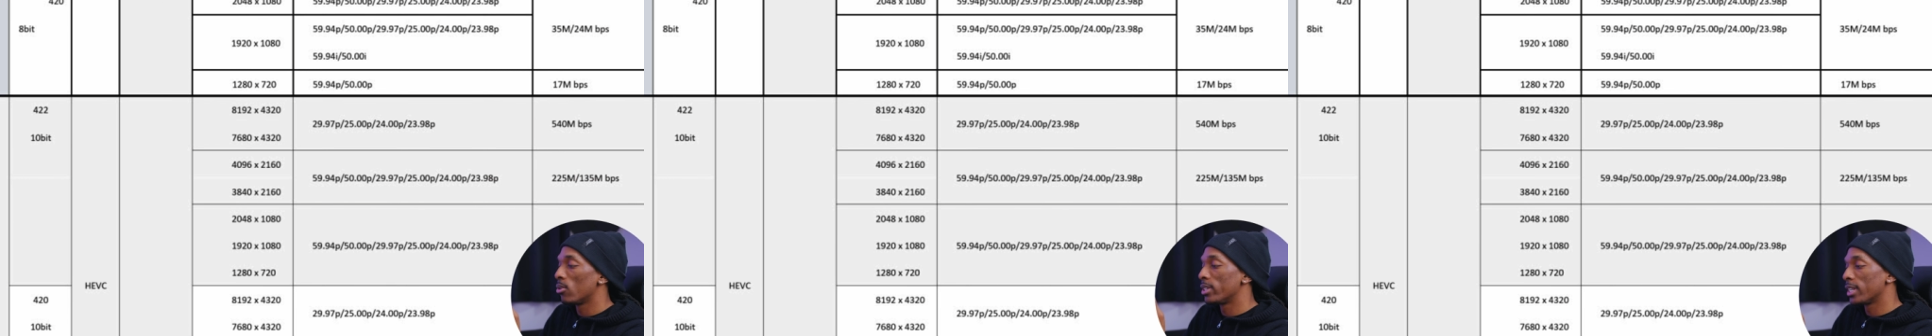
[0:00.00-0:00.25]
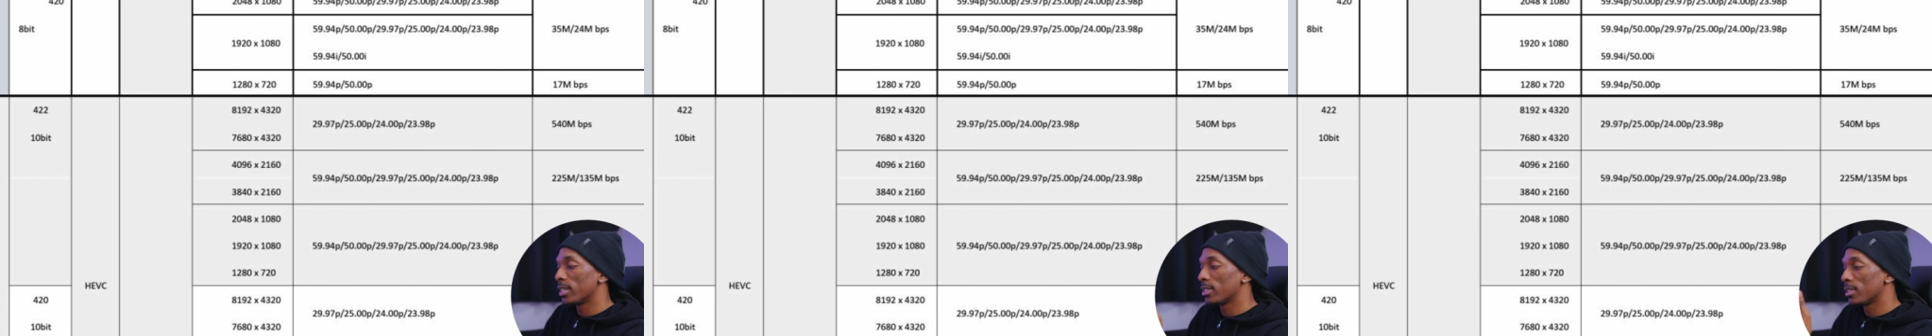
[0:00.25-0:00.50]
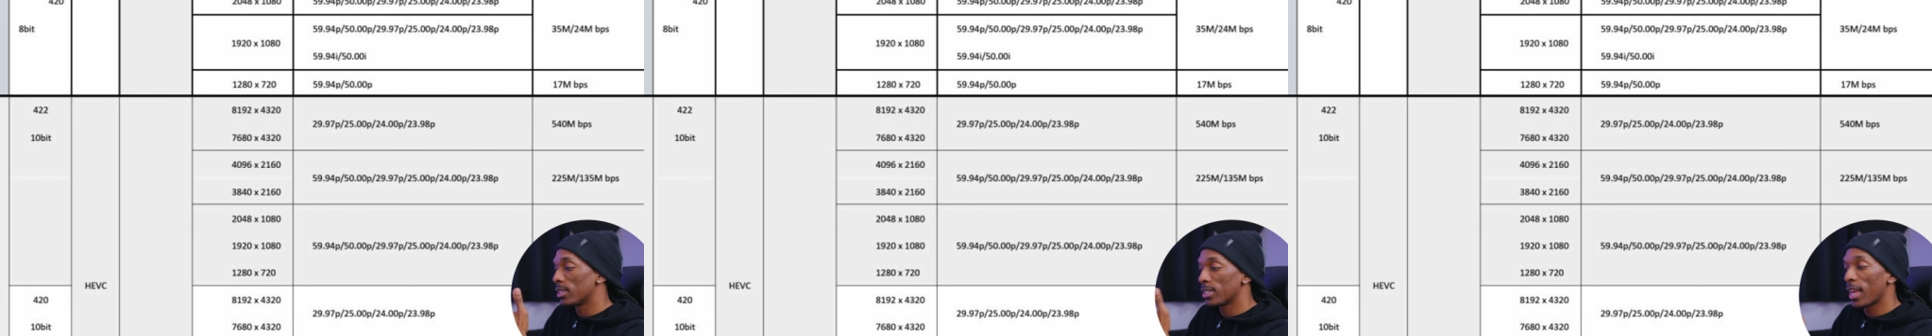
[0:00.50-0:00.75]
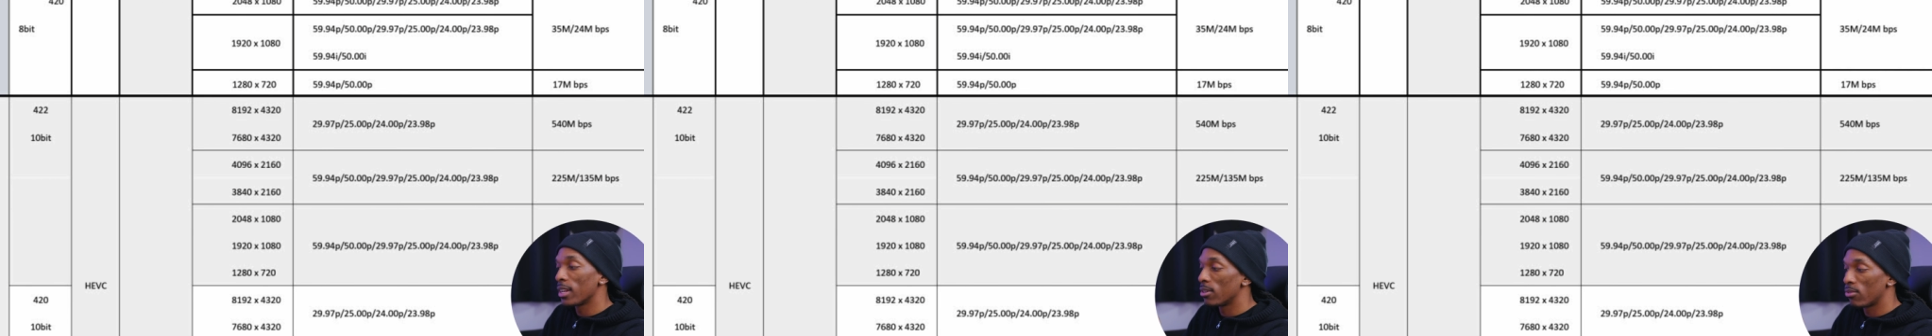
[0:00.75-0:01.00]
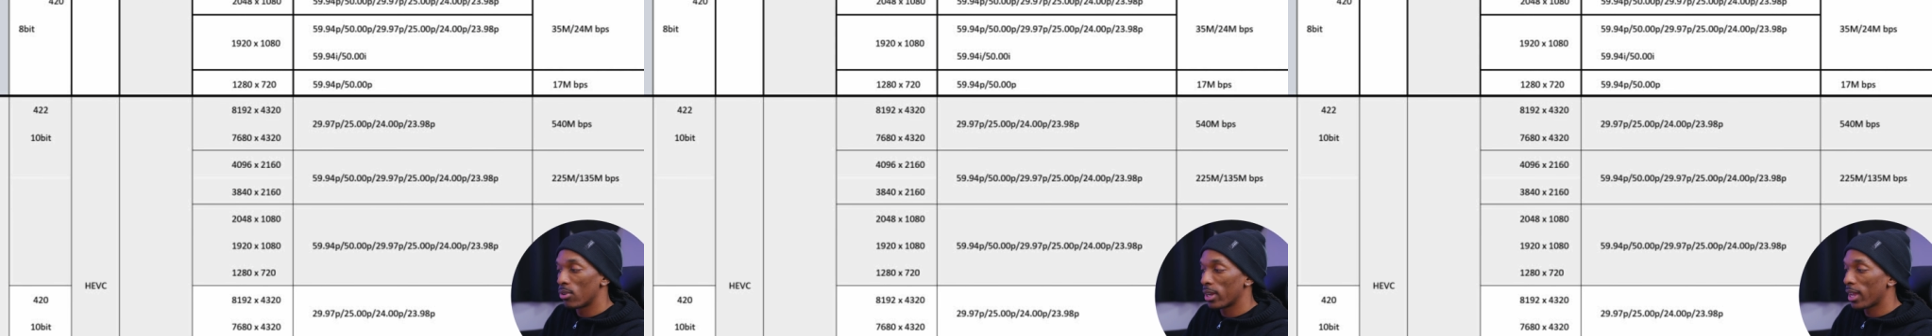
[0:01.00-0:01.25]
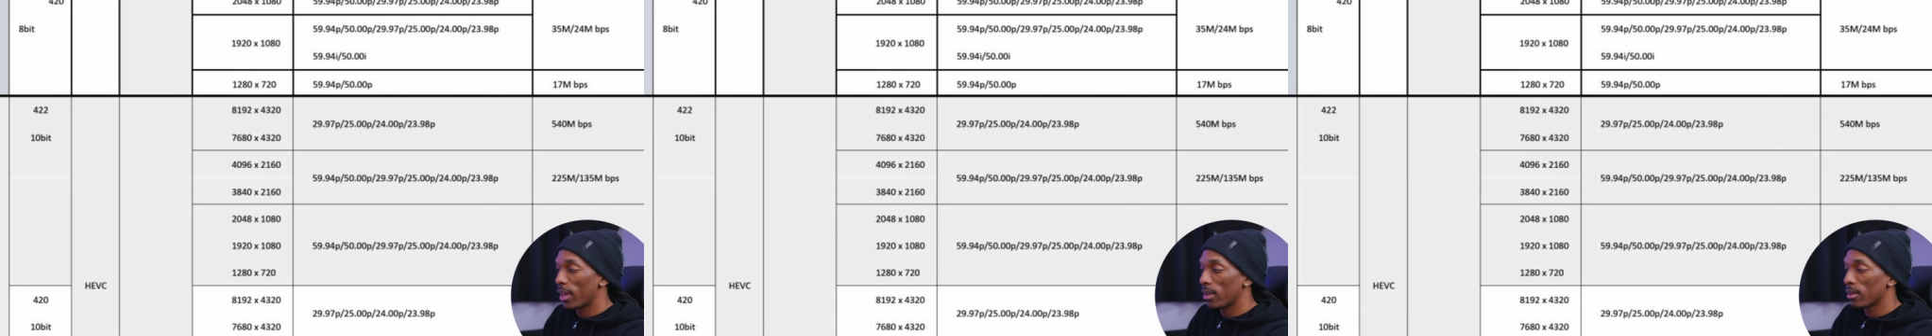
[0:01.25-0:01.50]
or just the standard
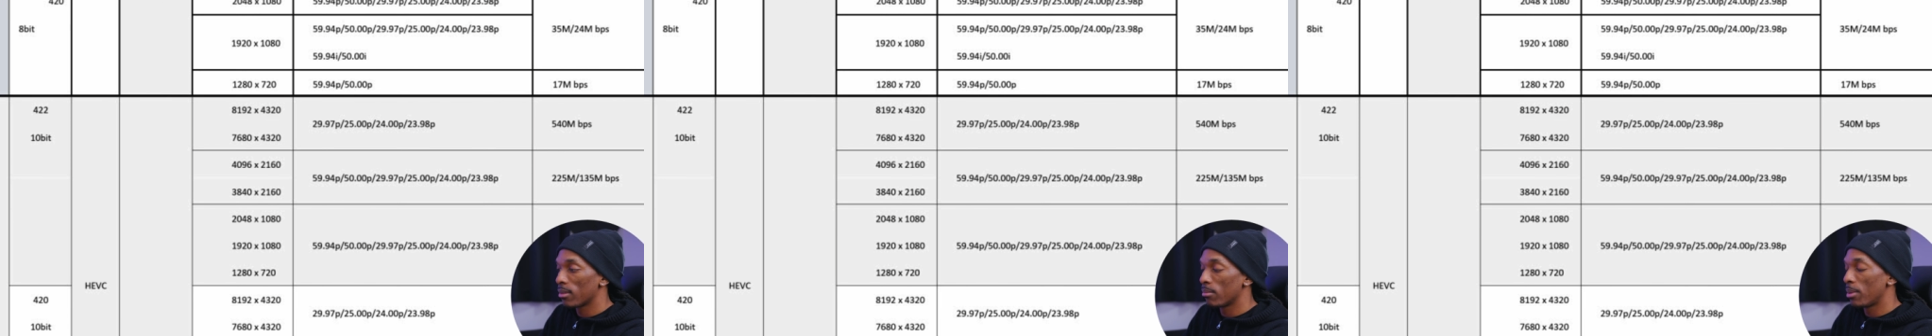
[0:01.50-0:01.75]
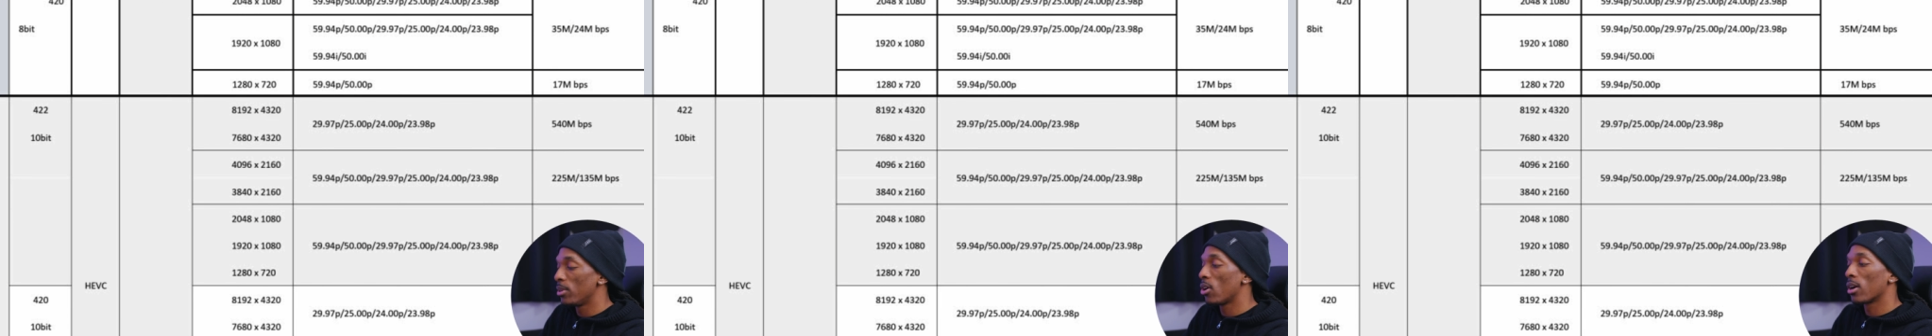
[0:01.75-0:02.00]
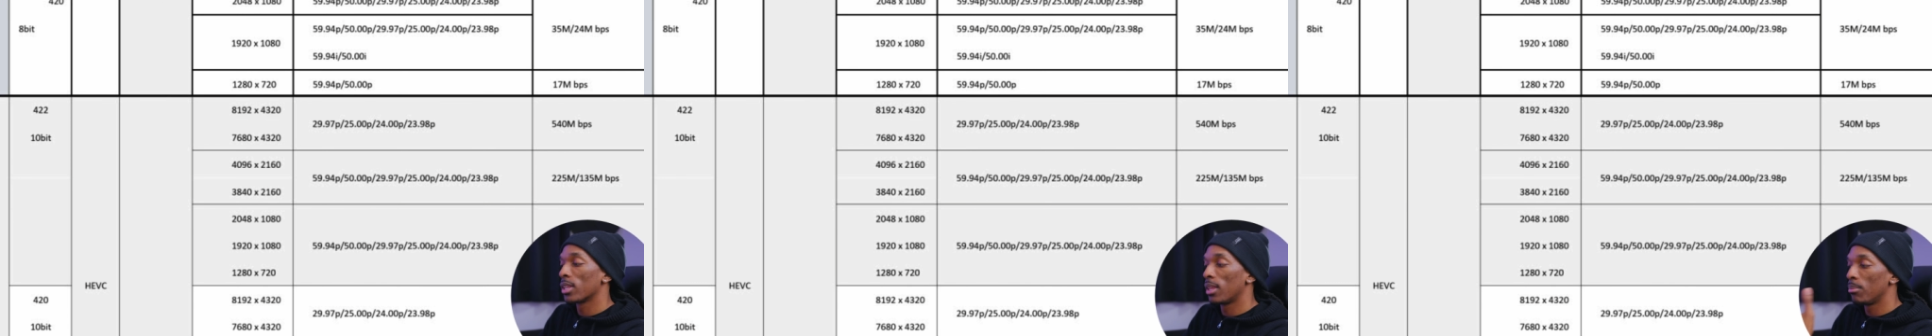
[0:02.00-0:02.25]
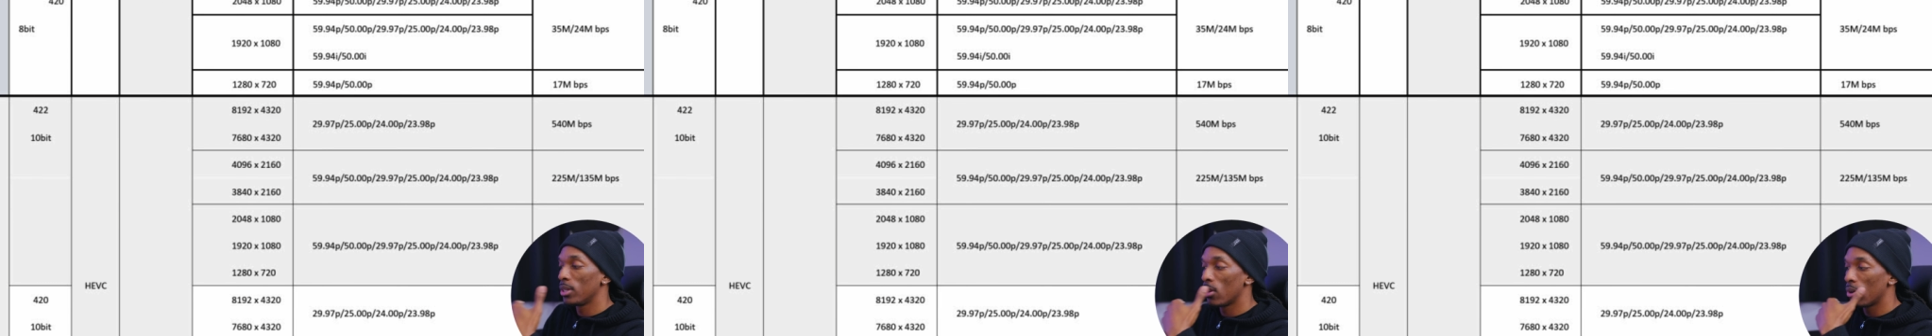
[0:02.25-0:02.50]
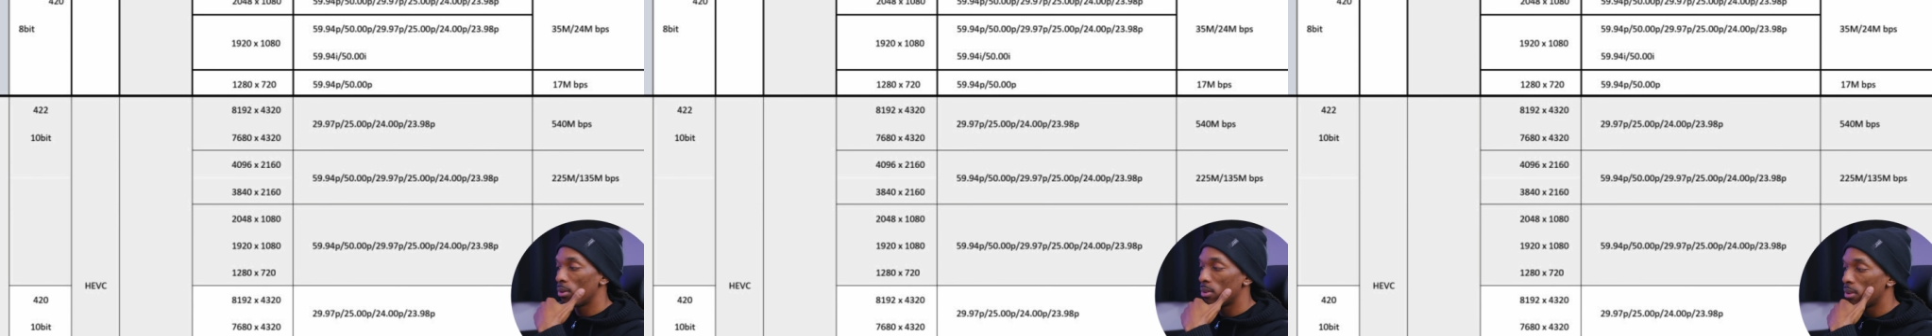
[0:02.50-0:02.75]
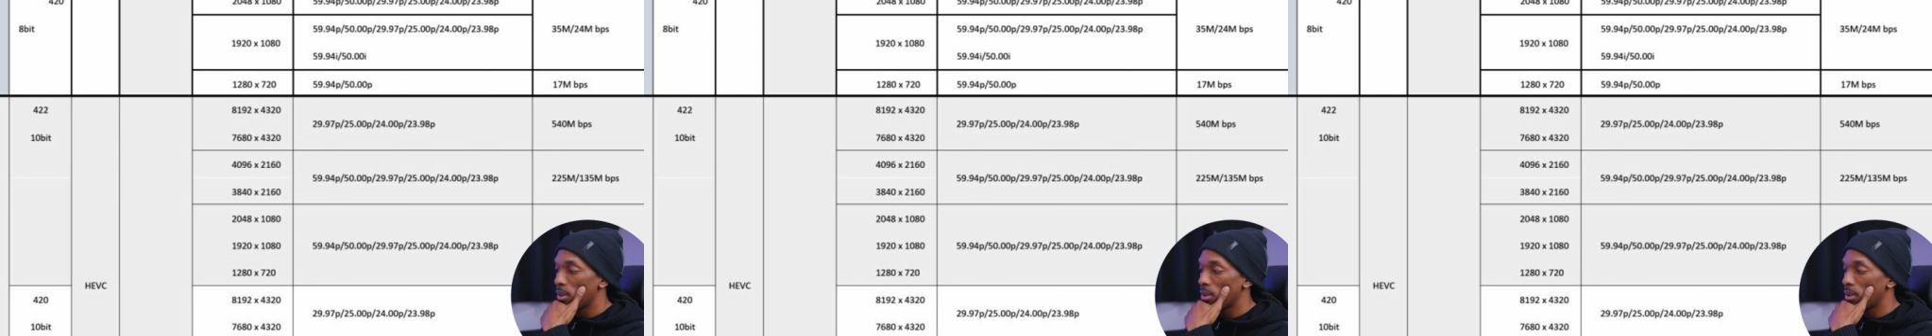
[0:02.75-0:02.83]
4K. Maybe y'all can let me know.